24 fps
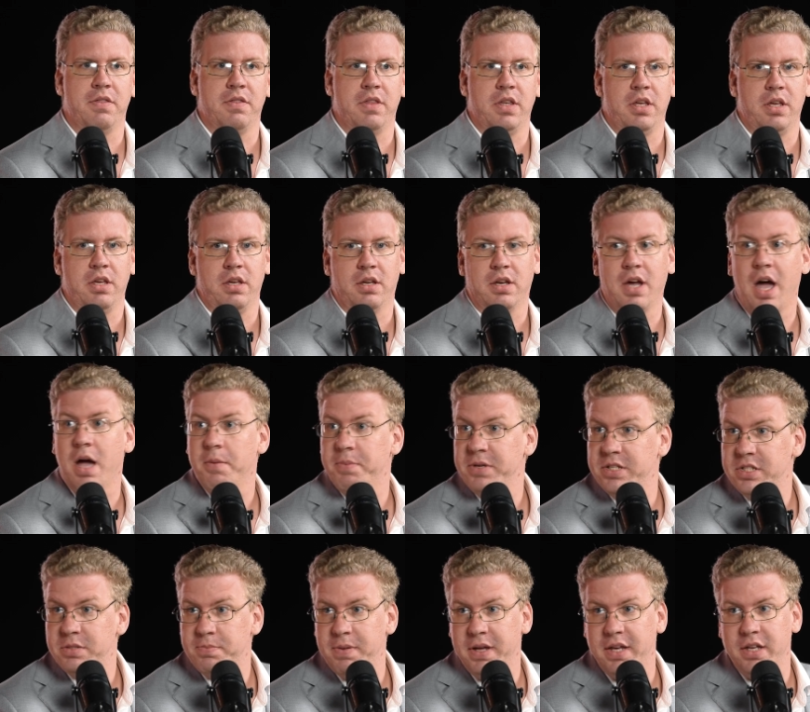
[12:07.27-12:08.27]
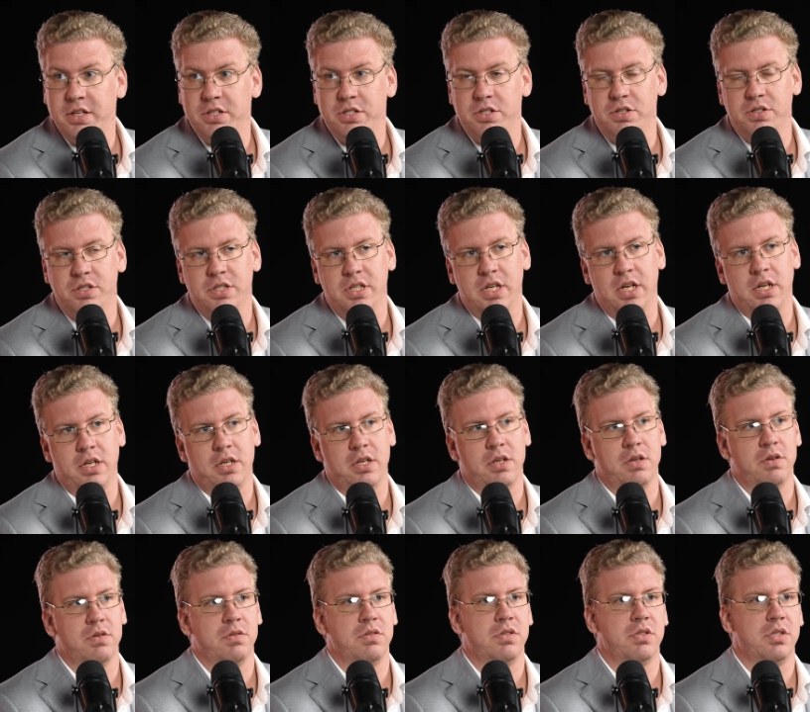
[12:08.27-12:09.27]
the copy space. You see it
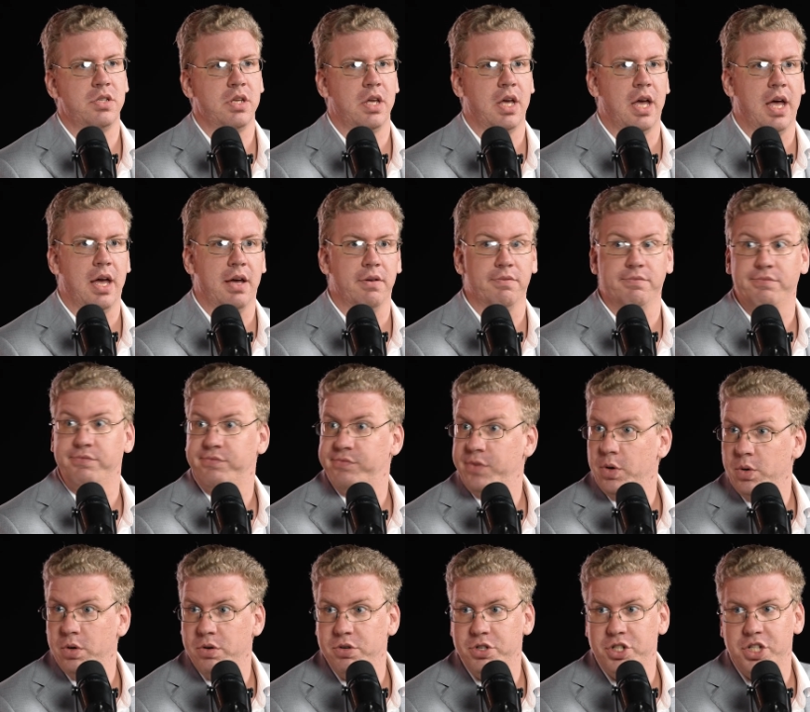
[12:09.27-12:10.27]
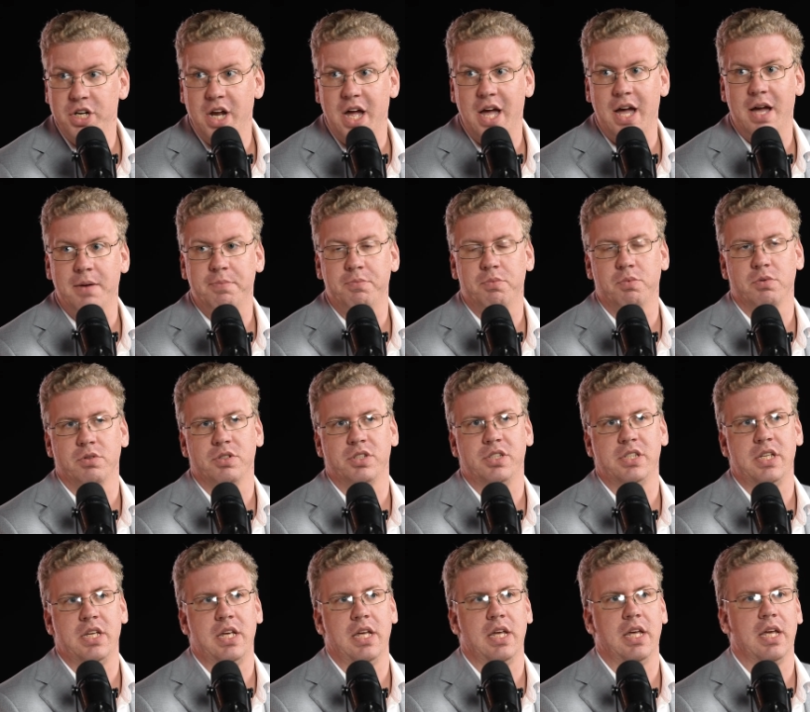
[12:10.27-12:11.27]
used Photoshop. We're
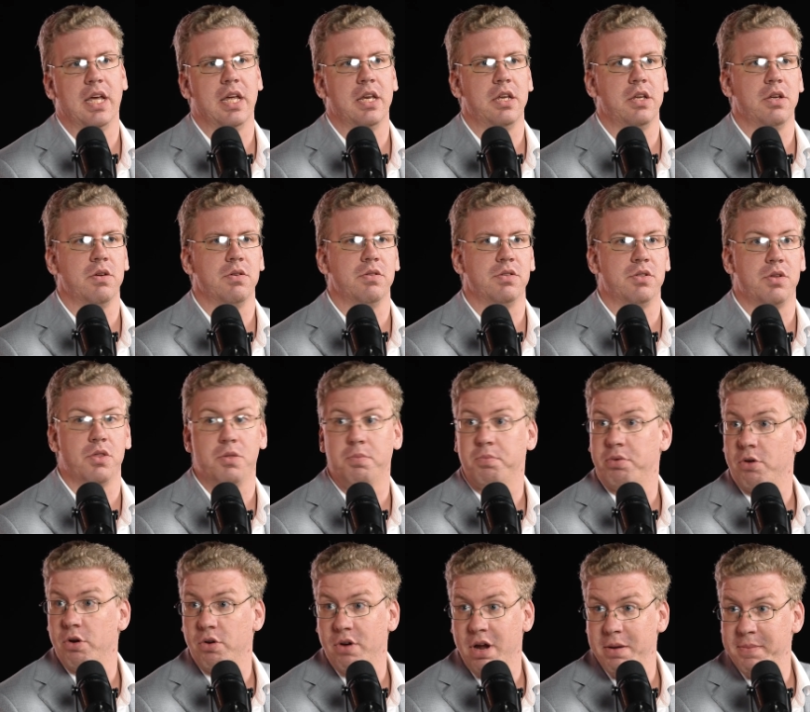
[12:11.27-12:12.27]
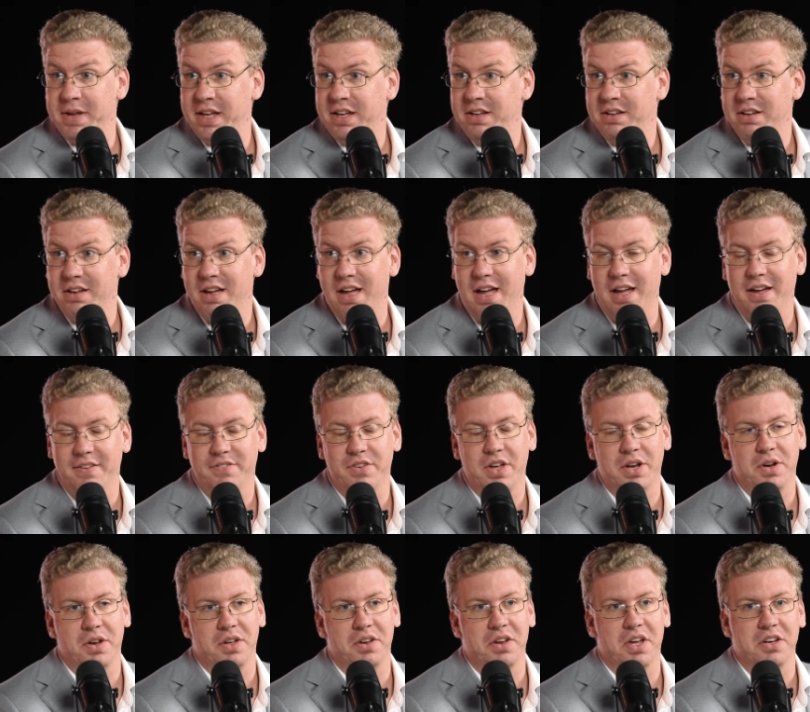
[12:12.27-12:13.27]
seeing it used at the programming. I've
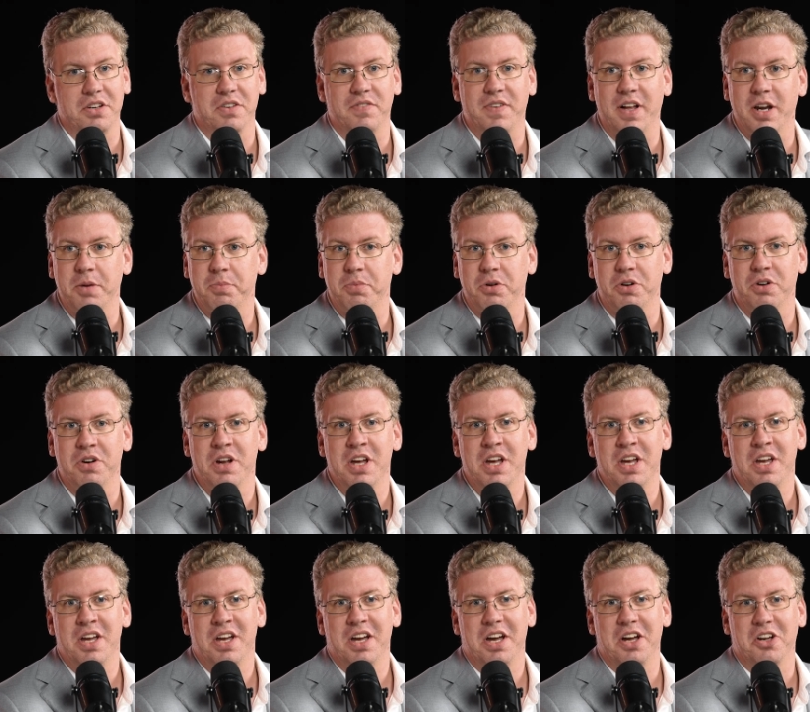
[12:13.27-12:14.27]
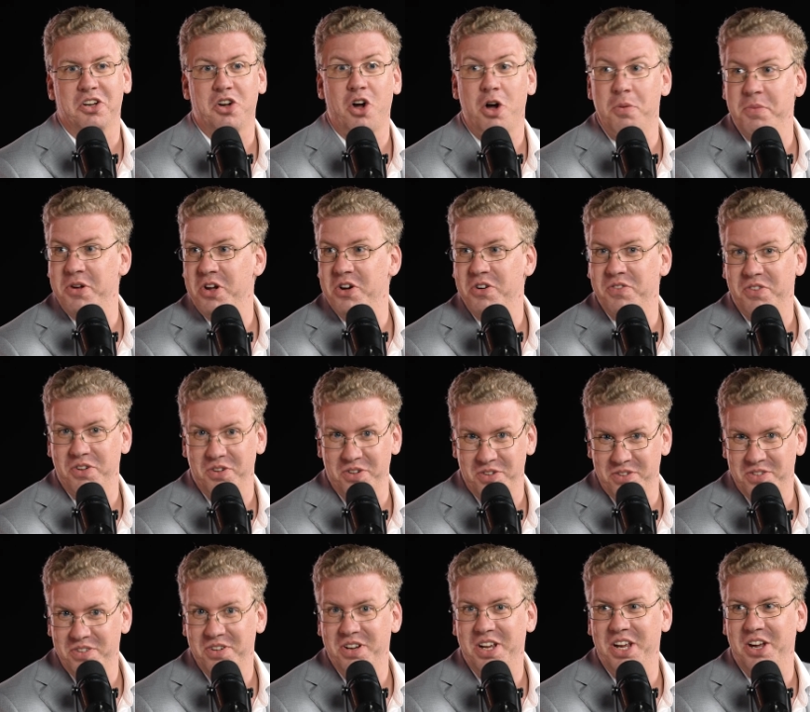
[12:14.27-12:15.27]
had a developer call me
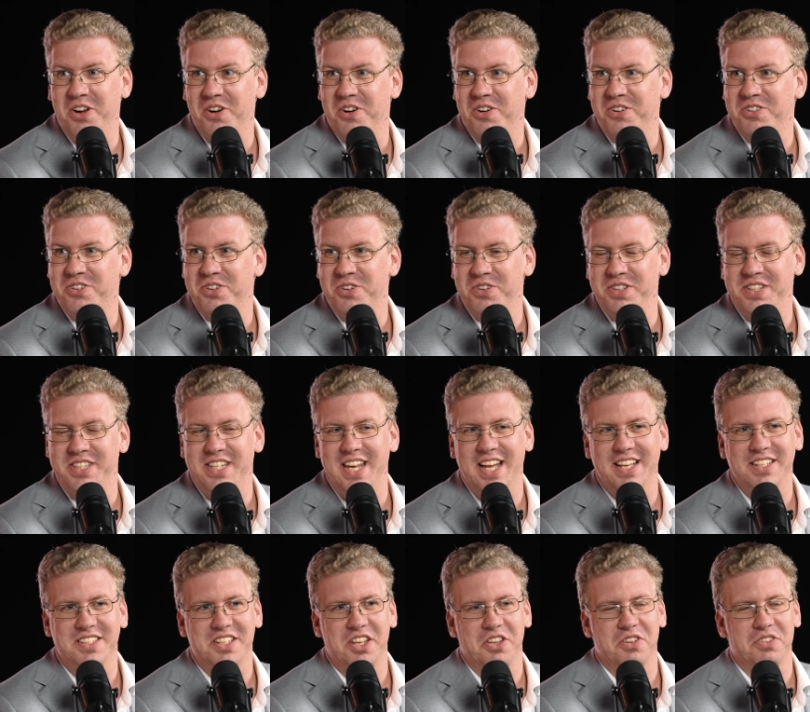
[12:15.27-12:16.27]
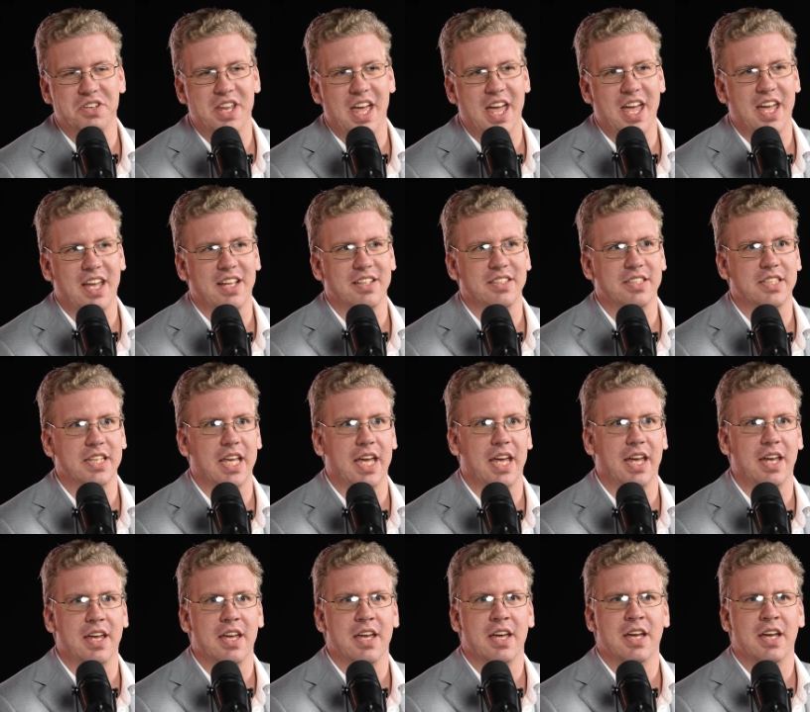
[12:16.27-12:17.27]
over here to his desk the other day and say,